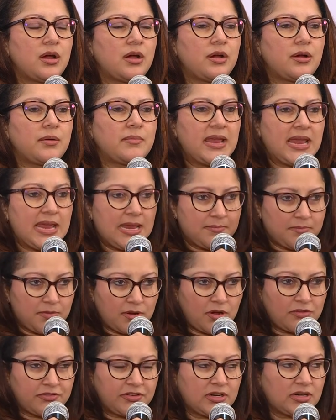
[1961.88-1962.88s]
aim
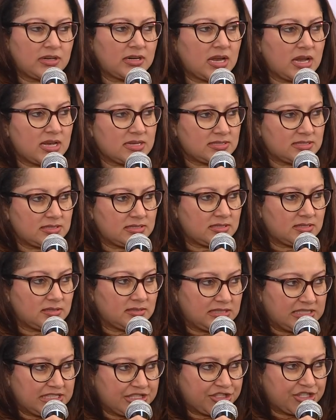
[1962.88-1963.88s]
of her class
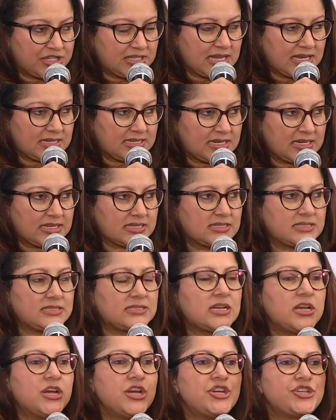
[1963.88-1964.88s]
teaching that day is.
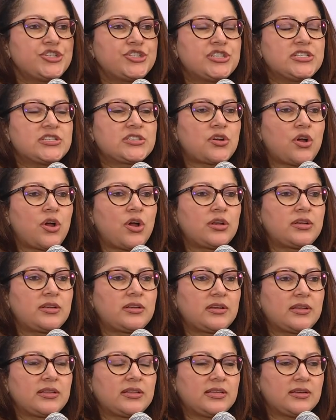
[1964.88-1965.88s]
She's
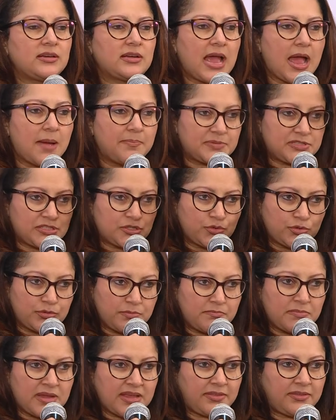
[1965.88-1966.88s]
got the absolute
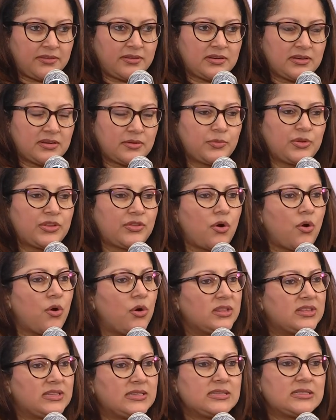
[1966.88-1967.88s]
method with all
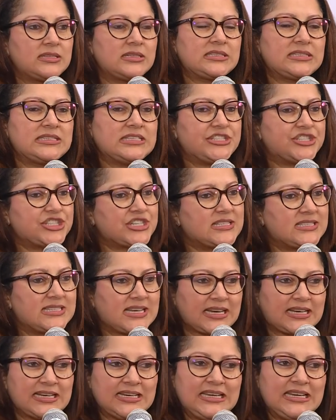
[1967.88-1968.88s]
the teaching
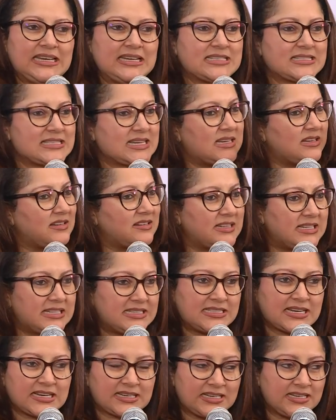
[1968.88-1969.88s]
techniques and learning
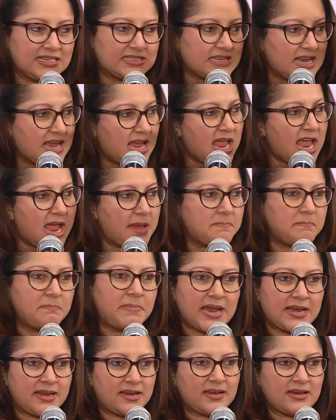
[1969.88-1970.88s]
techniques
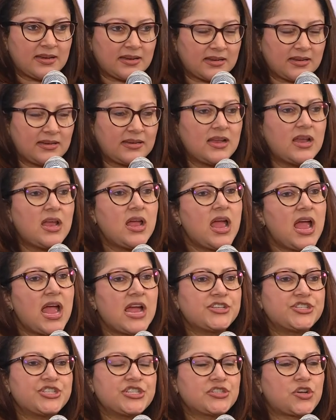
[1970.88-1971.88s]
embedded in it.
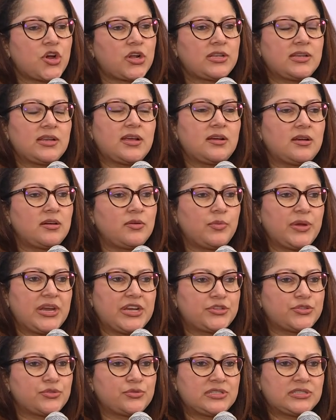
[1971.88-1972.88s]
And she's got a way
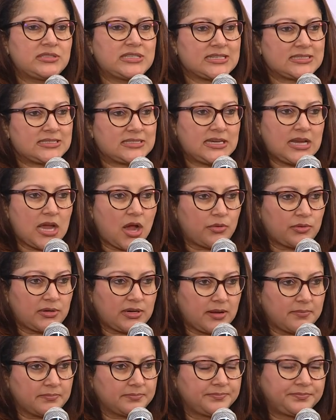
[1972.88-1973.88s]
to test the
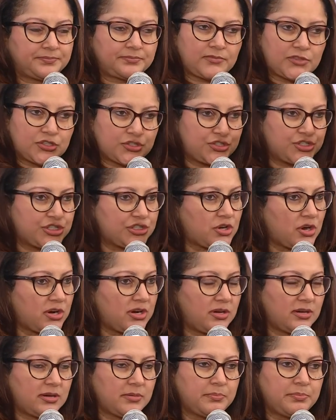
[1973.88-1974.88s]
outcome. So she's got her
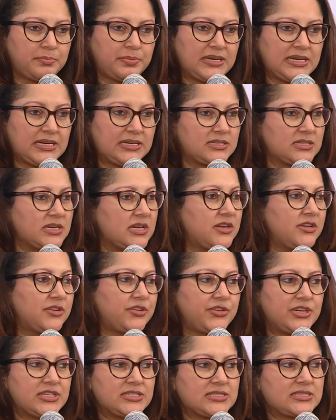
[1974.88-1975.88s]
complete
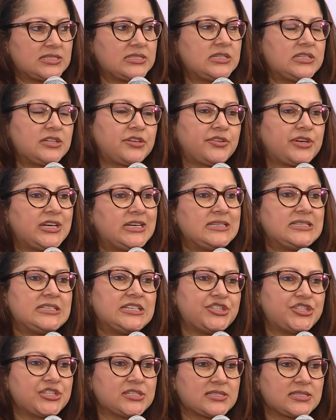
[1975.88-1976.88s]
360 degree
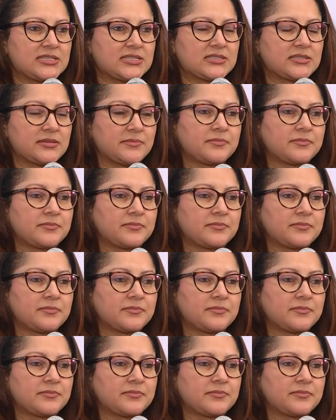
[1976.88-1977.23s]
teaching system.